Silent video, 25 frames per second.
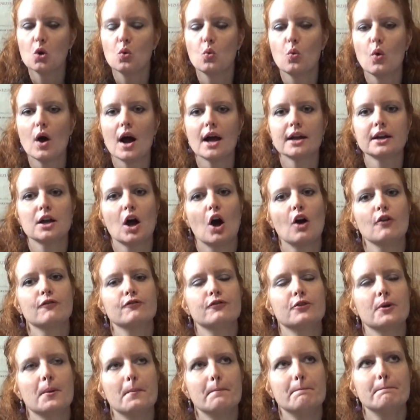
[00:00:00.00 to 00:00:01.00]
one
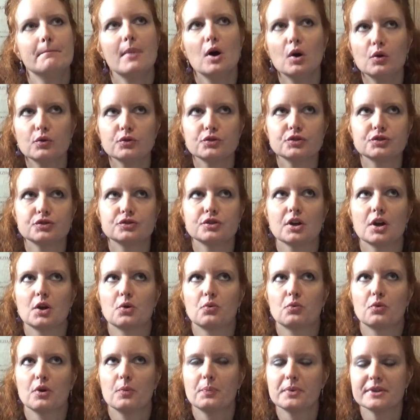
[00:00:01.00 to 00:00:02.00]
of the most
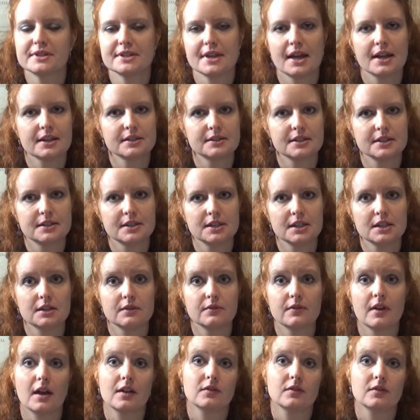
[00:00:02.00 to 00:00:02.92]
representative